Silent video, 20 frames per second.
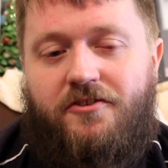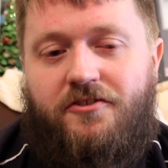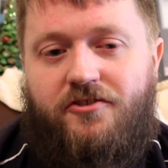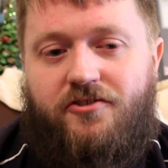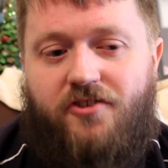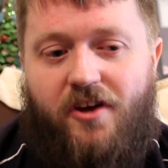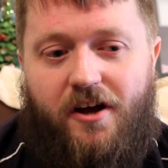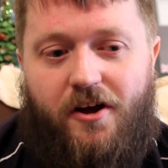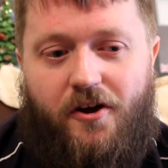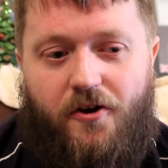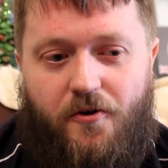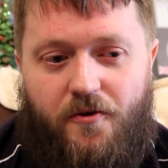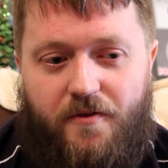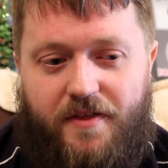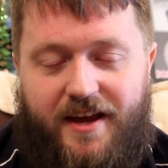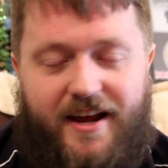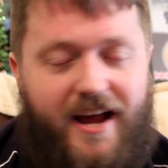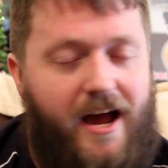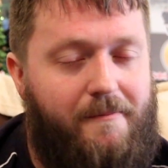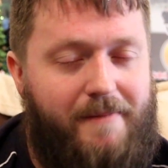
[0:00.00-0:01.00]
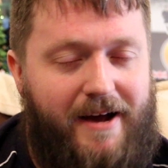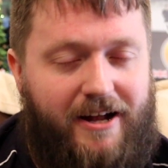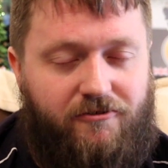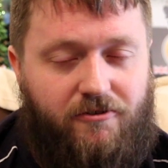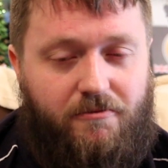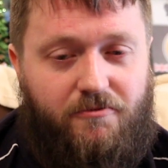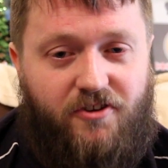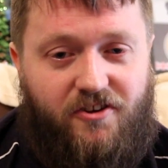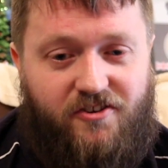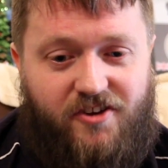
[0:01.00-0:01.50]
So they came back to
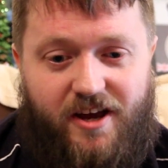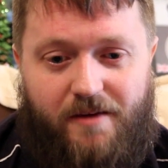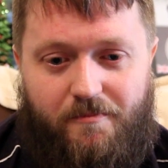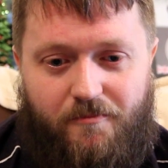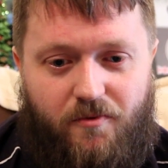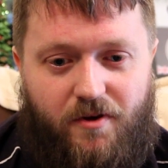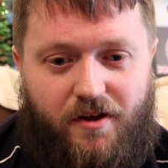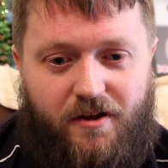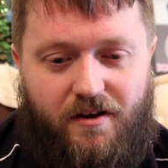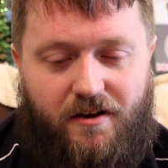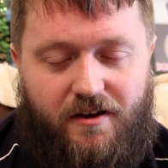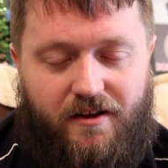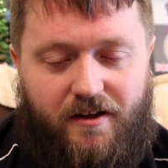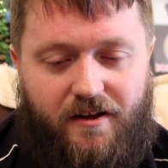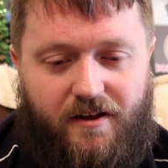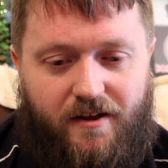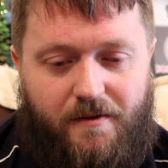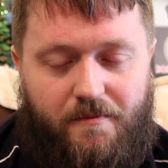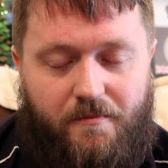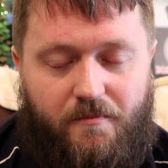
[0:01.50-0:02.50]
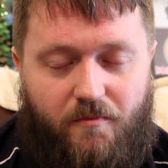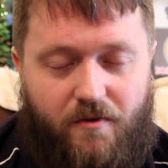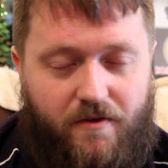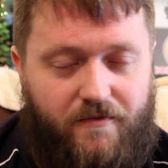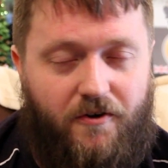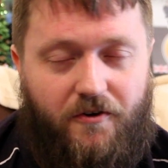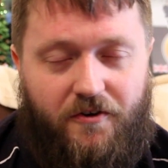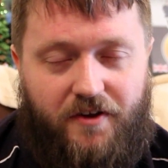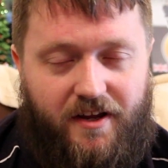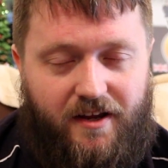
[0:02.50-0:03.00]
them and said, yep,
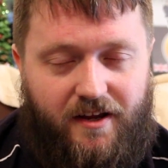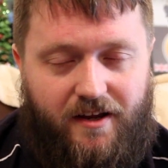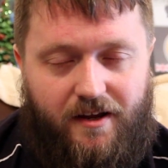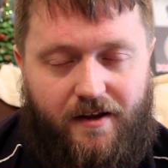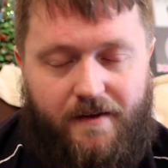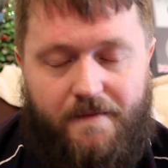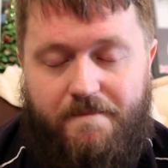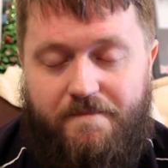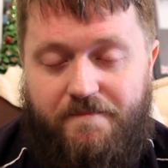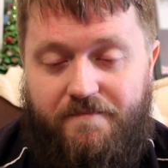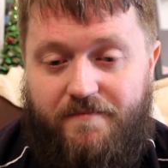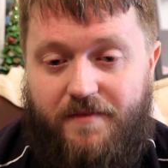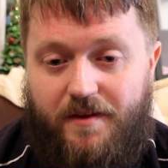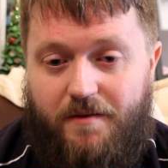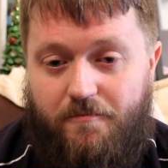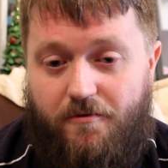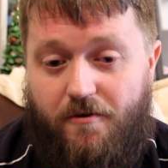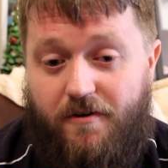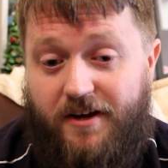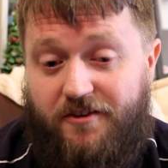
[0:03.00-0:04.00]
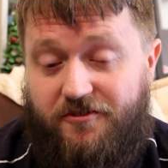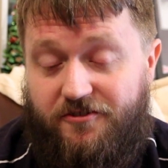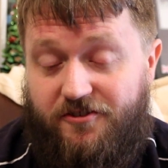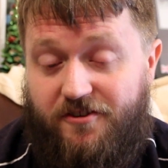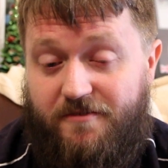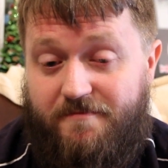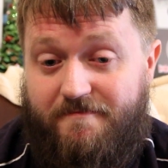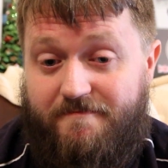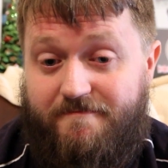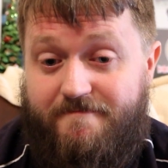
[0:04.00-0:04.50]
we've got the
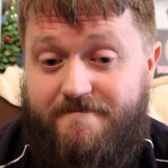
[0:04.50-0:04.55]
price,